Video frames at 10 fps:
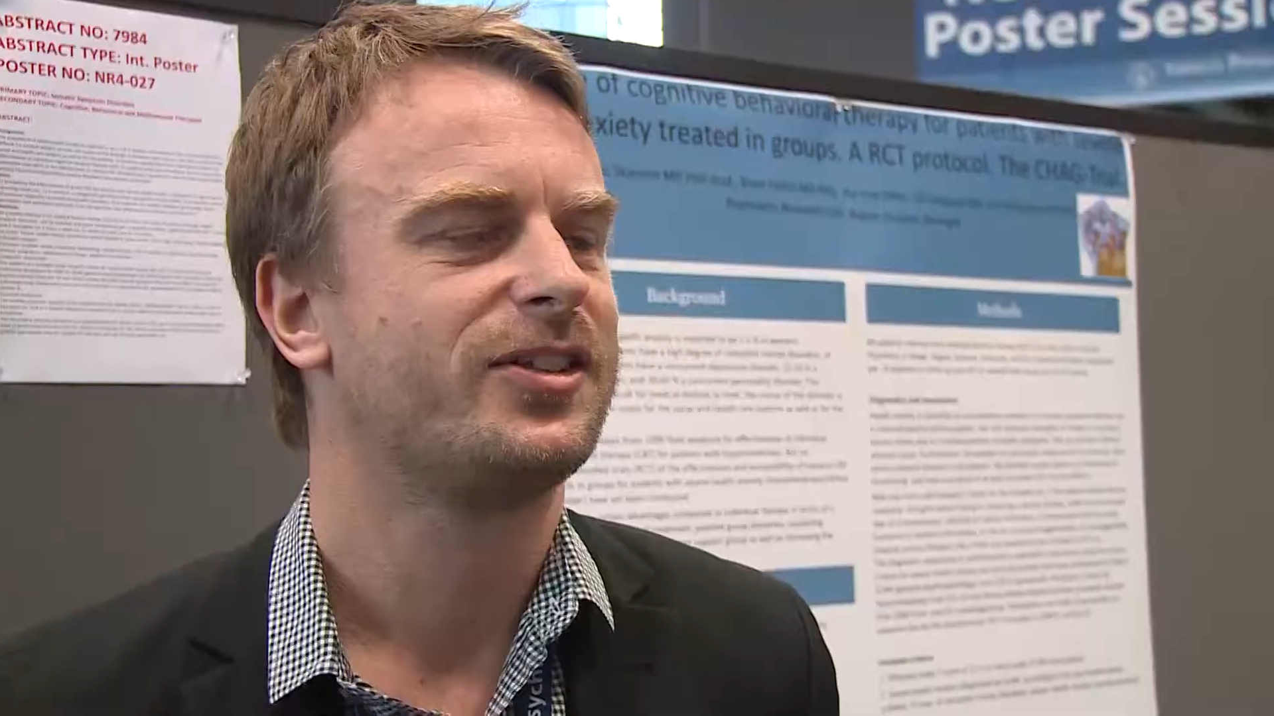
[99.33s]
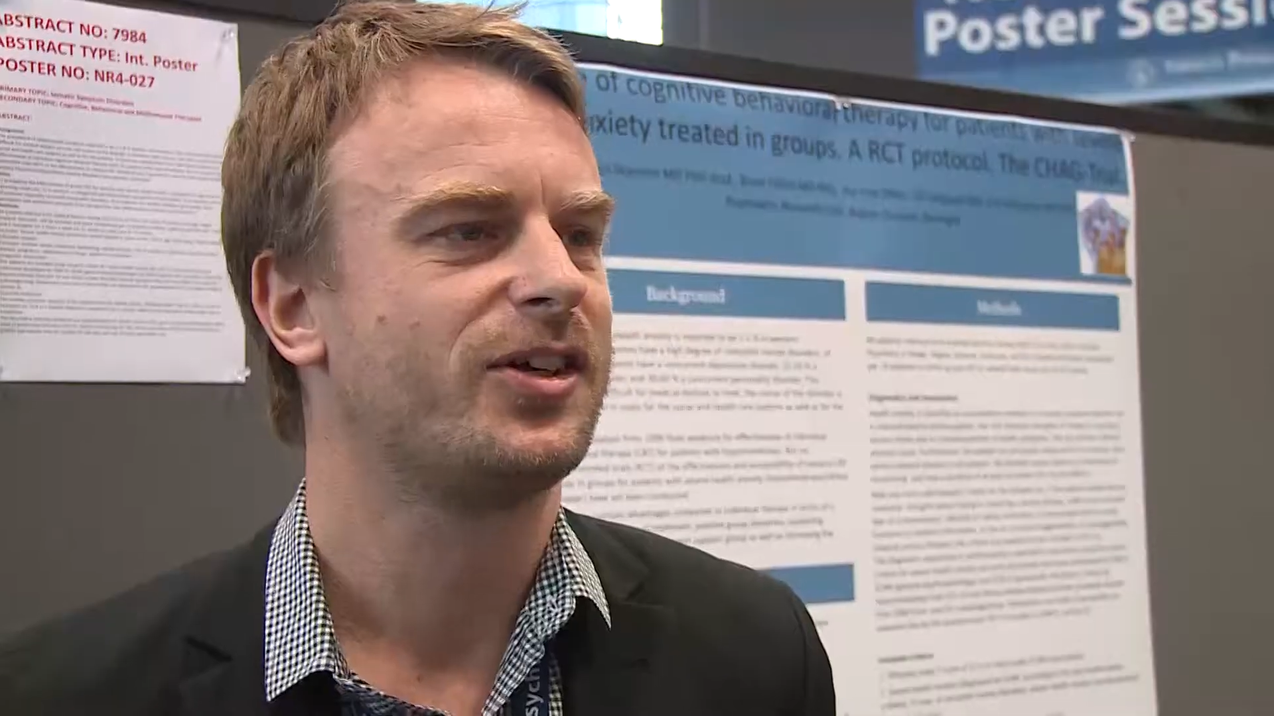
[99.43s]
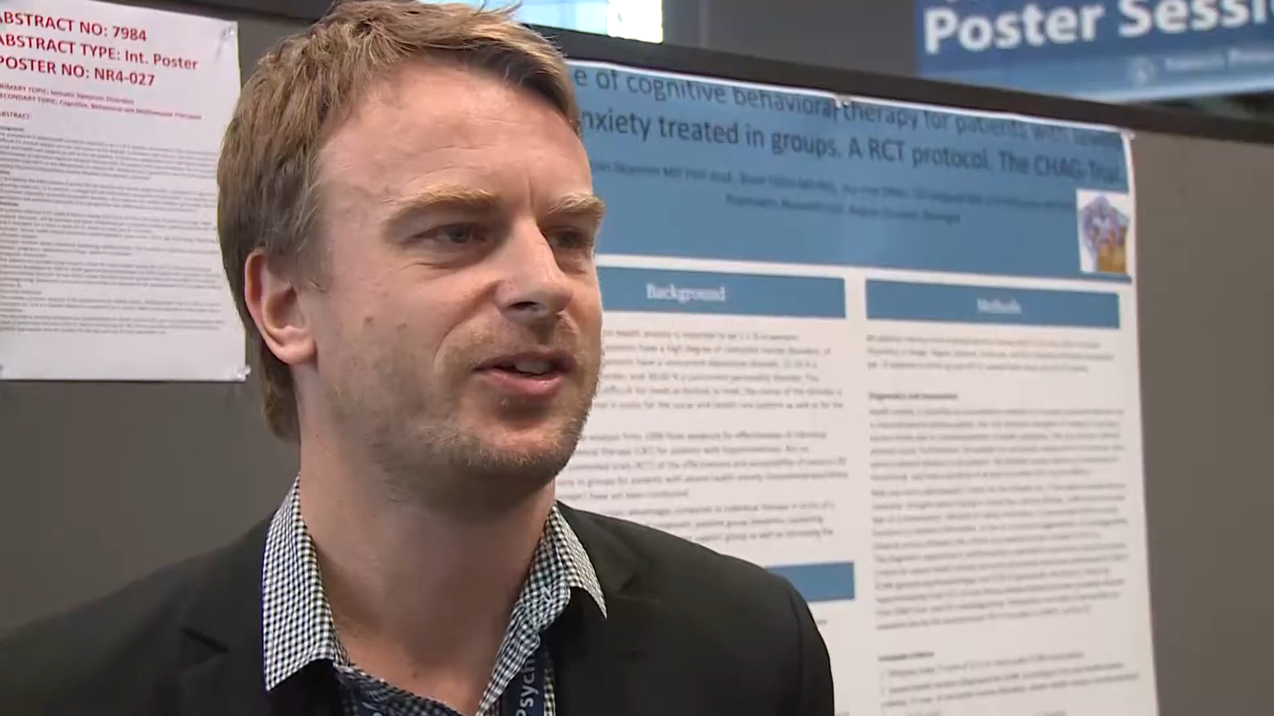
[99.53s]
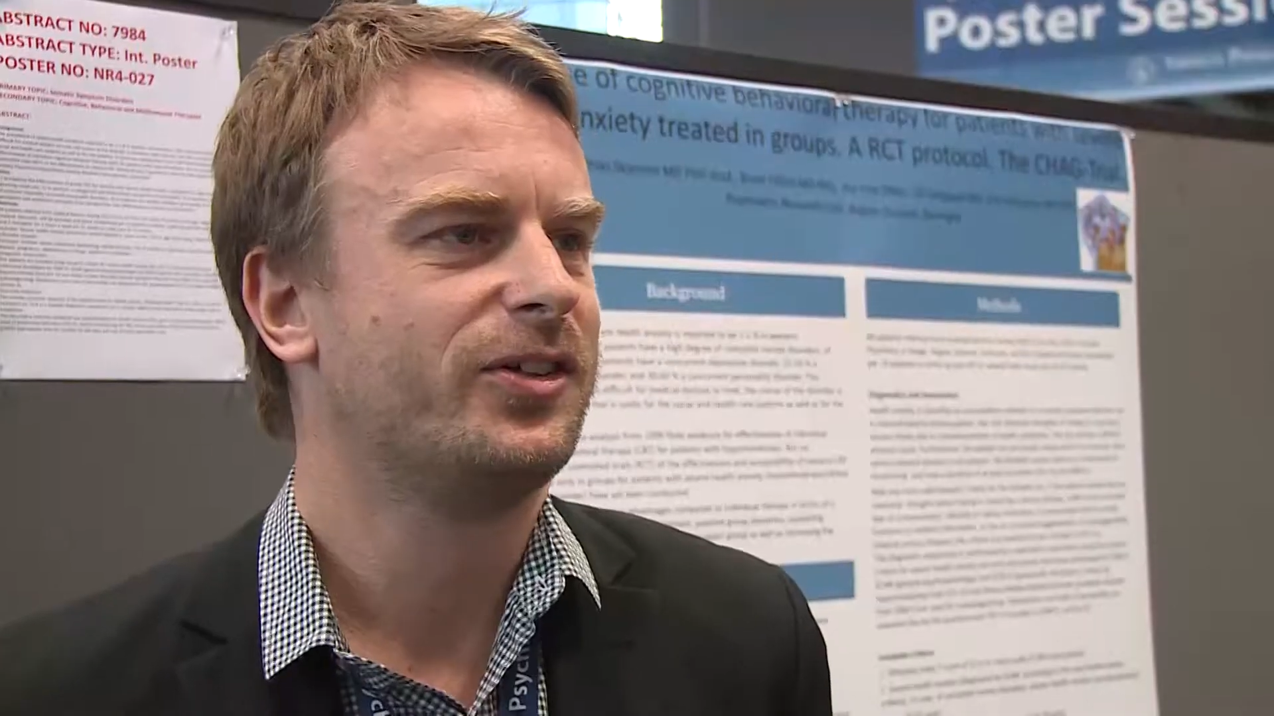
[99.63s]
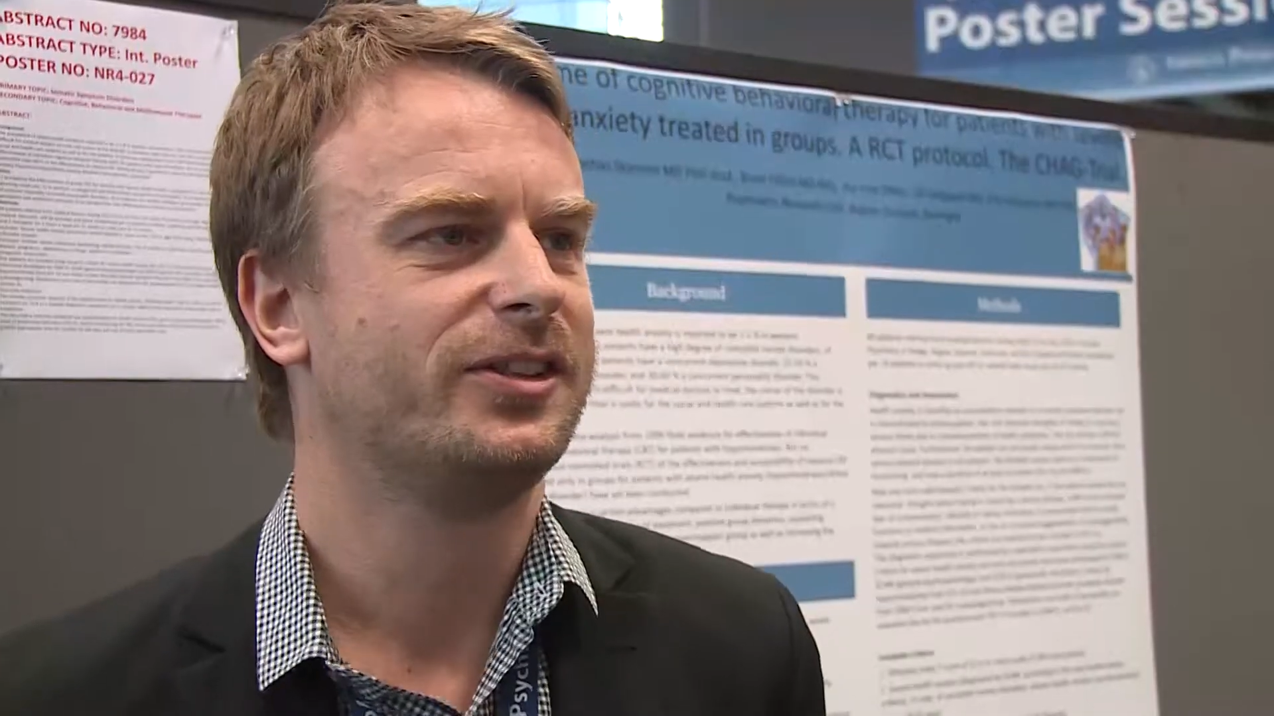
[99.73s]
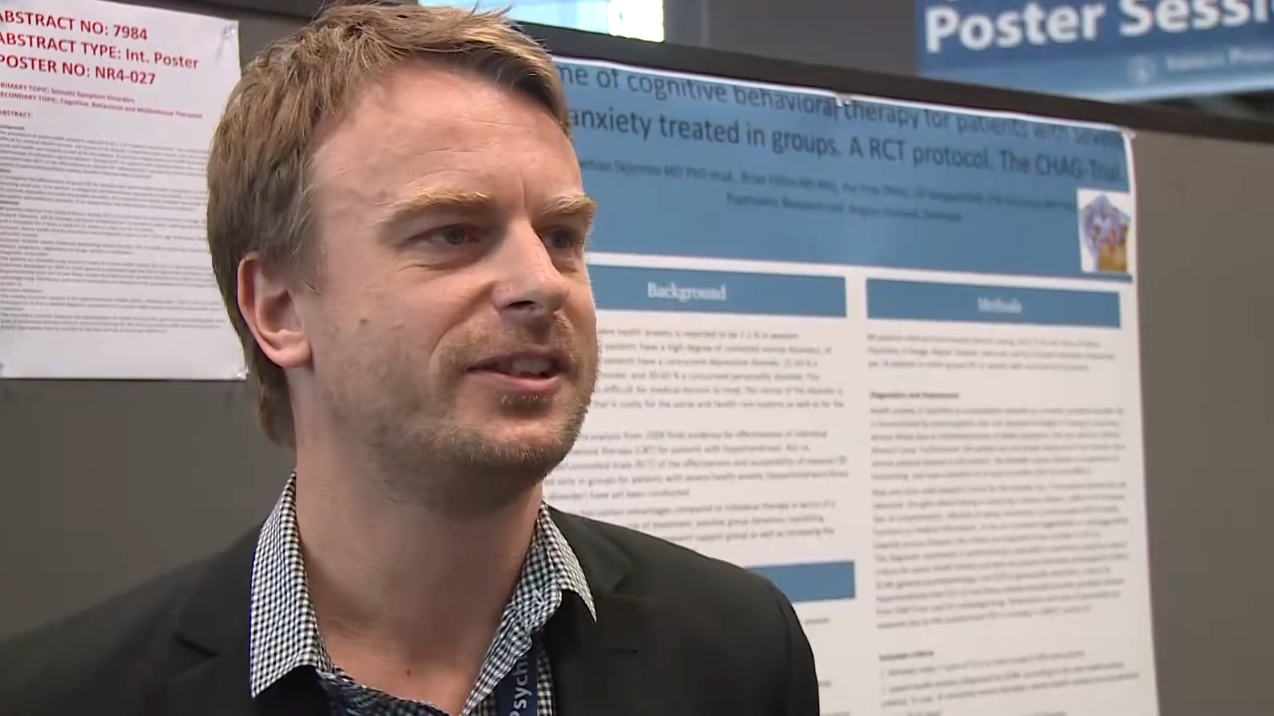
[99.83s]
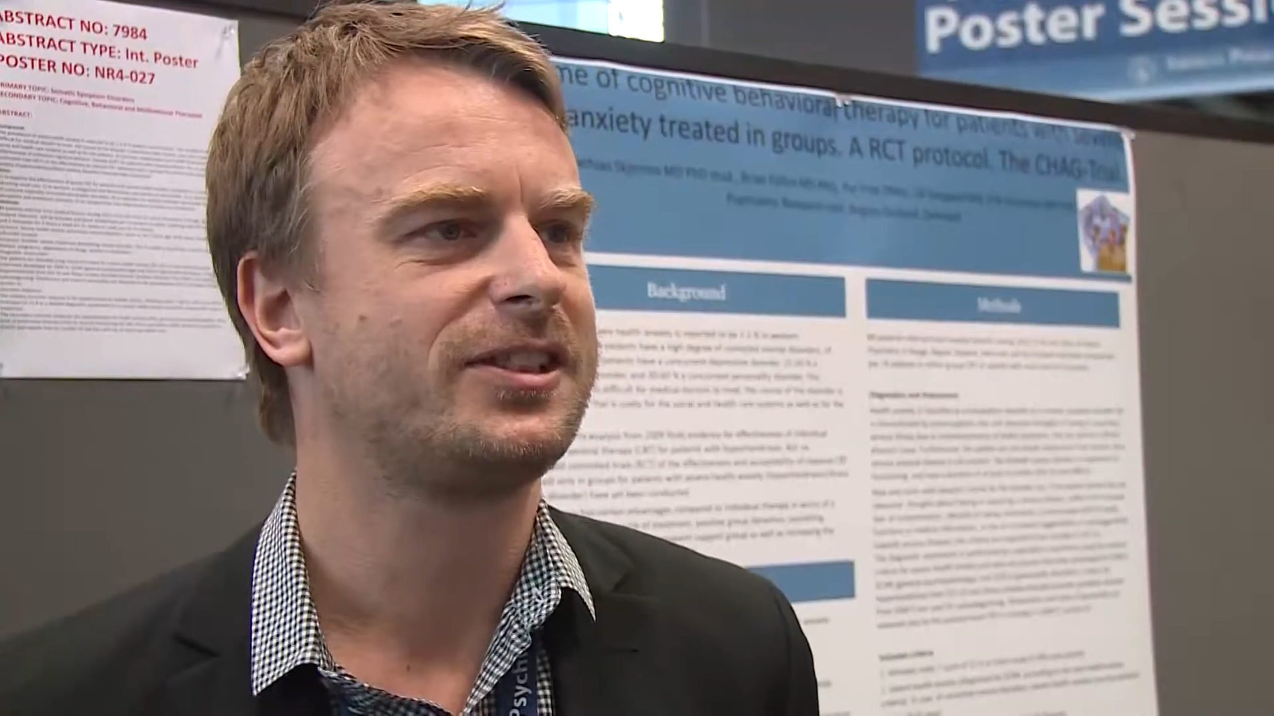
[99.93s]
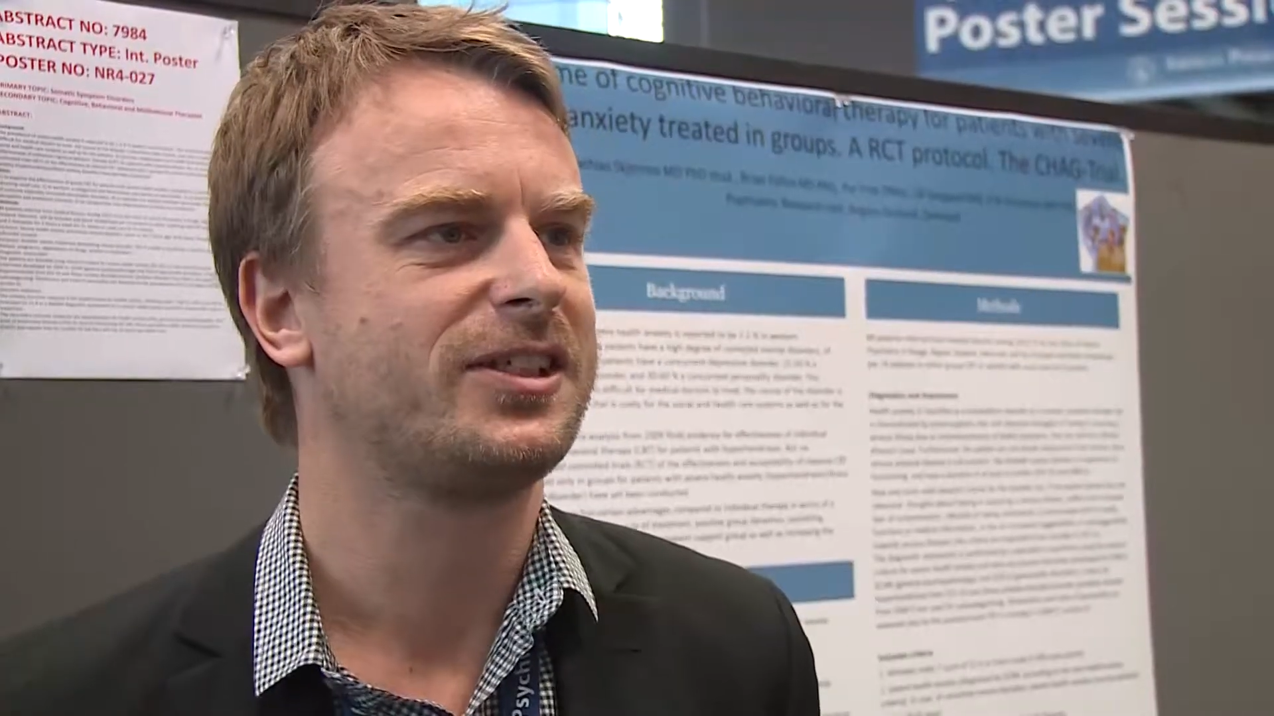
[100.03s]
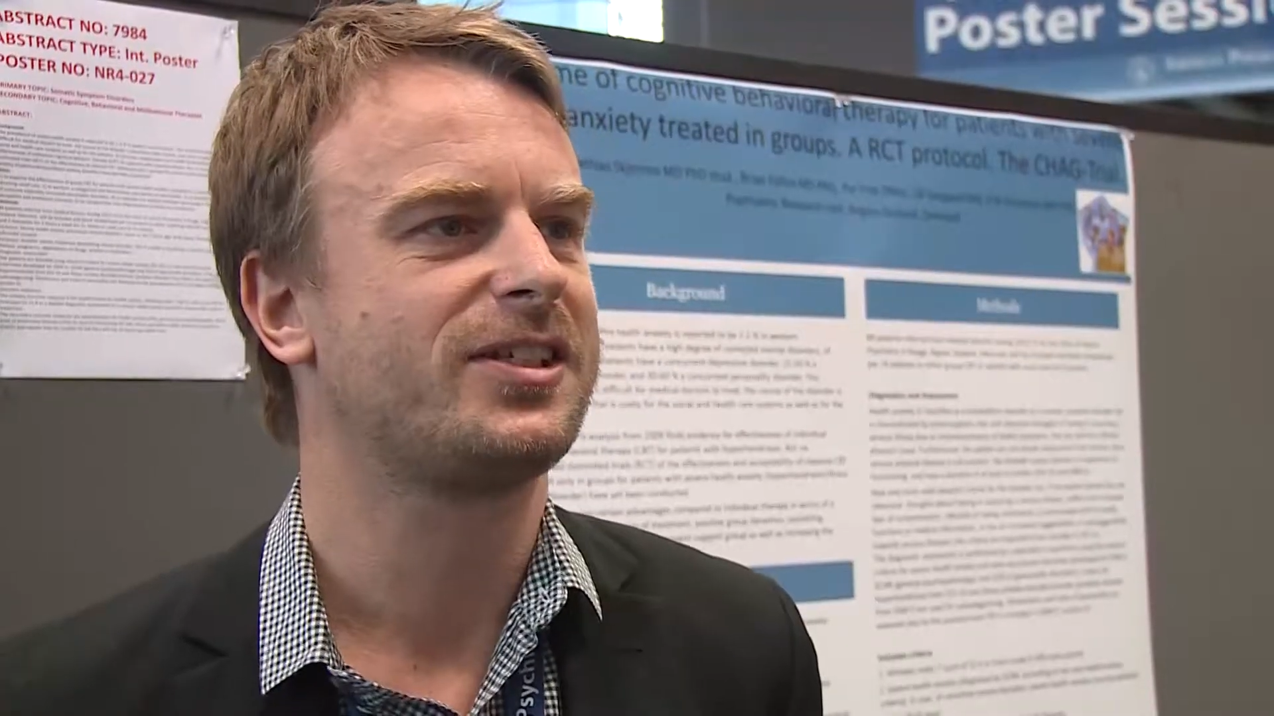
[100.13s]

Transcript: so this